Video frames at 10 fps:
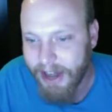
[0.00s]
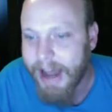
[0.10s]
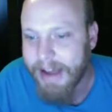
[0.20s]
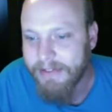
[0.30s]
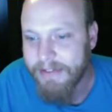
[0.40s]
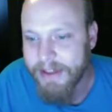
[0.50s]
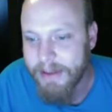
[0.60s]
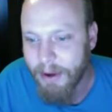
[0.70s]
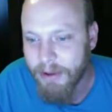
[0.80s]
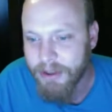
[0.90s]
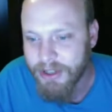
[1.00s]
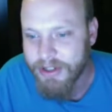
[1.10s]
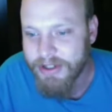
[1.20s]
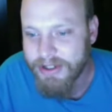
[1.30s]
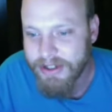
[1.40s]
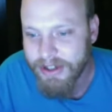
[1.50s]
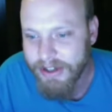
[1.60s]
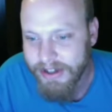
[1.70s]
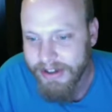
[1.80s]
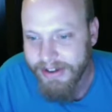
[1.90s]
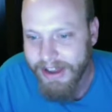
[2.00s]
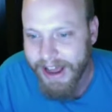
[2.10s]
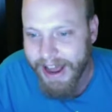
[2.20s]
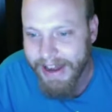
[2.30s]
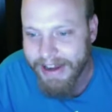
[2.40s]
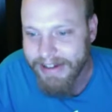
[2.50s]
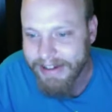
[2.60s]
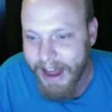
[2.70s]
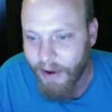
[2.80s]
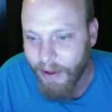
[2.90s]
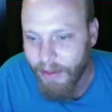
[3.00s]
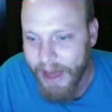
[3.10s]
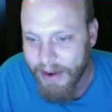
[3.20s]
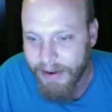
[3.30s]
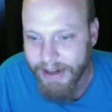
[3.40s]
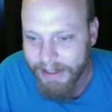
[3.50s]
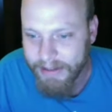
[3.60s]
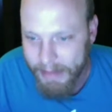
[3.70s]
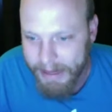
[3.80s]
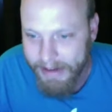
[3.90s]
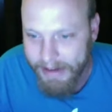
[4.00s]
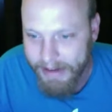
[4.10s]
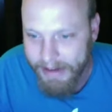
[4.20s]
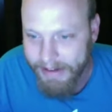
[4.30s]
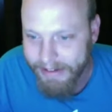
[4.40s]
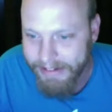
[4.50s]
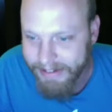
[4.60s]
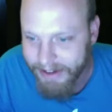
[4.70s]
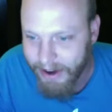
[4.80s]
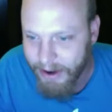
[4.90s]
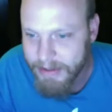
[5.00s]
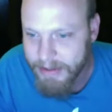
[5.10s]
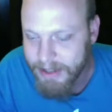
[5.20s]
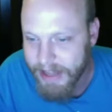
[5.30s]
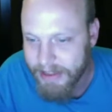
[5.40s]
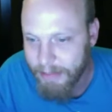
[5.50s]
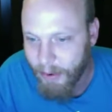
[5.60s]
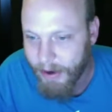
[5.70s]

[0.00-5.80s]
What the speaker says: The emotions and all that are a little bit, you know, beside the point now.